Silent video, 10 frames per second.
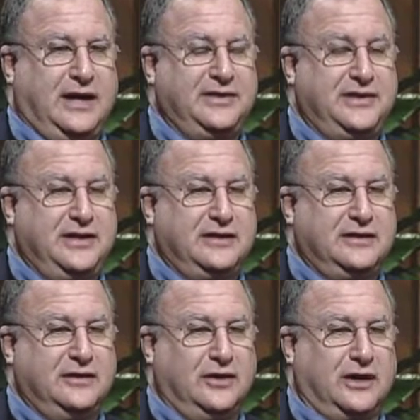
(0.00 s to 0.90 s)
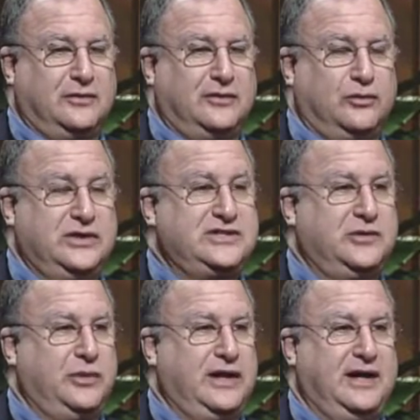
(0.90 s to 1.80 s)
think, look, the
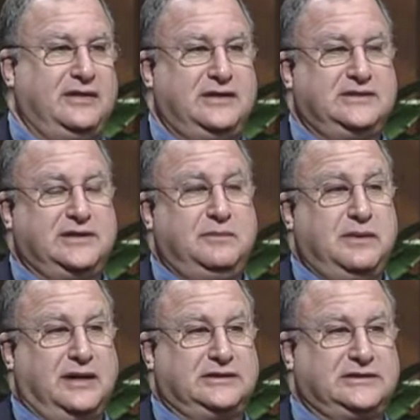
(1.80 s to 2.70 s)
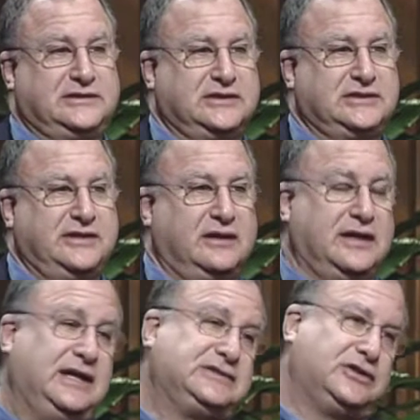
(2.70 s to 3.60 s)
reason we had these embeds is because in the
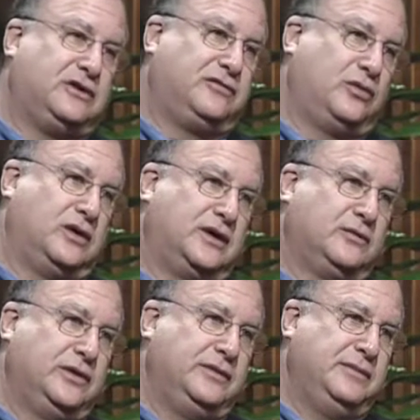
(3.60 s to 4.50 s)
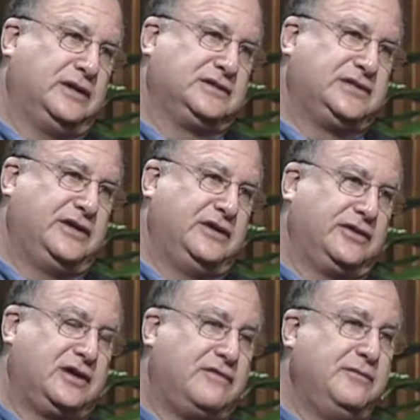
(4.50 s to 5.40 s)
last Gulf War, when the military,
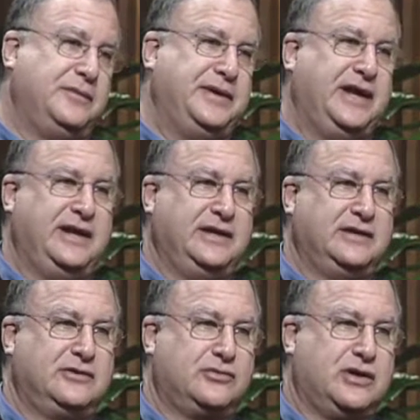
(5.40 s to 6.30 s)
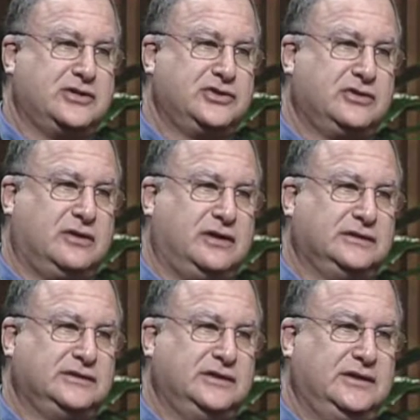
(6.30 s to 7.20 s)
the government had been heading in a direction
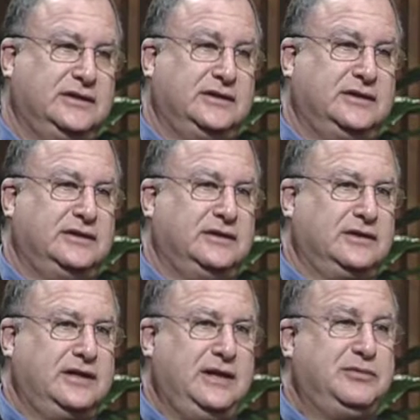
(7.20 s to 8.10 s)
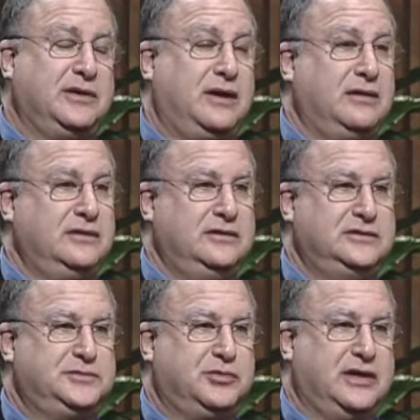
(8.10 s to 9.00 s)
called keep the
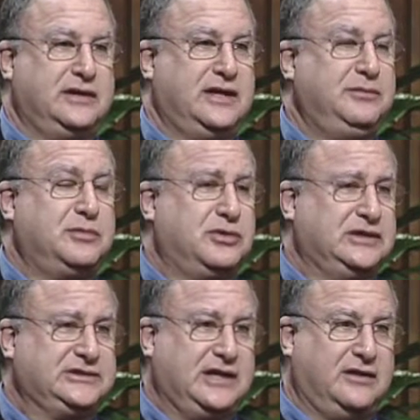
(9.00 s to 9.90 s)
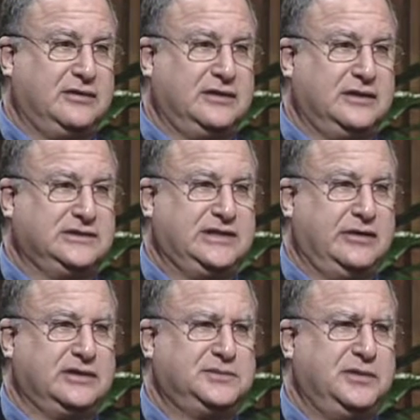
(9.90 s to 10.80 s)
press out, because
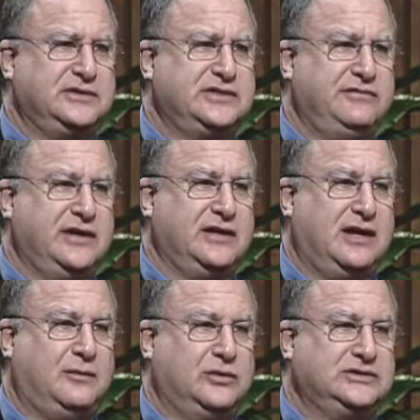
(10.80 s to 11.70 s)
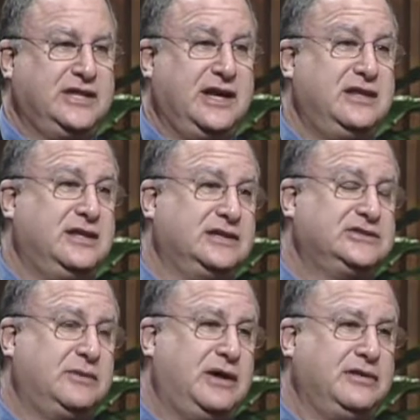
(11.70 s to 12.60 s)
their experience in Vietnam was they think
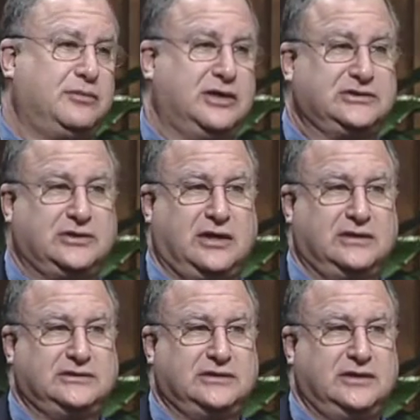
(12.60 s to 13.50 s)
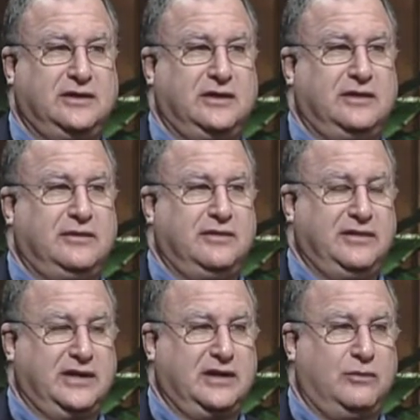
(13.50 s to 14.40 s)
somehow the press caused the
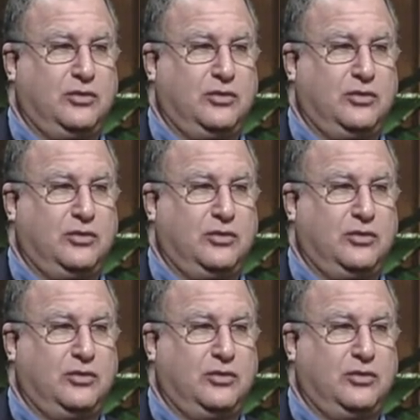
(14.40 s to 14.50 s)
Vietnam